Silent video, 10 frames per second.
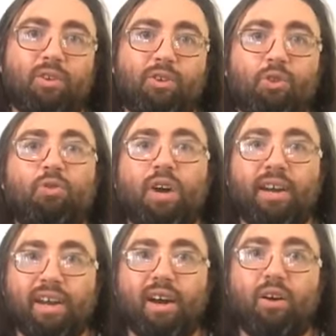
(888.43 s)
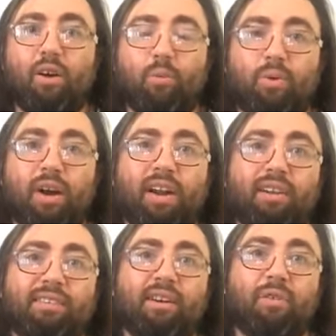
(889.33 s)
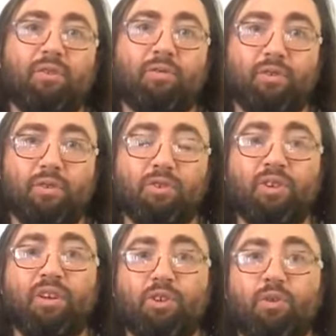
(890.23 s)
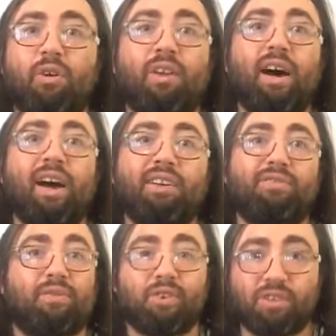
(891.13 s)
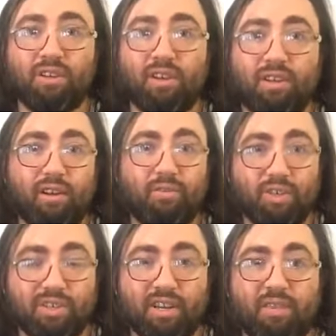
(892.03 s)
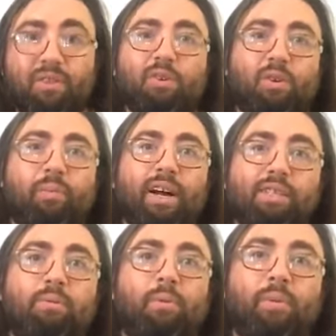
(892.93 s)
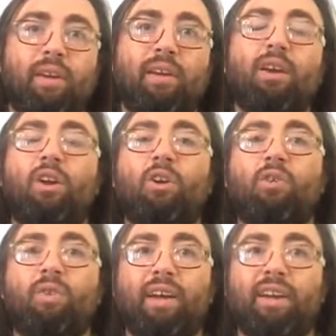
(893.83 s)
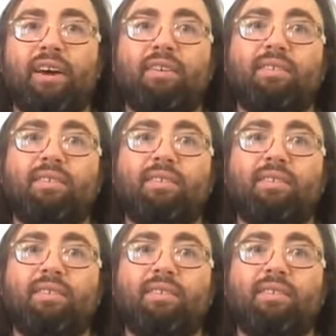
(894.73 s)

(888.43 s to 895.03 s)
You right now are a product of your future, and you are the highest version of yourself that you could possibly be right now.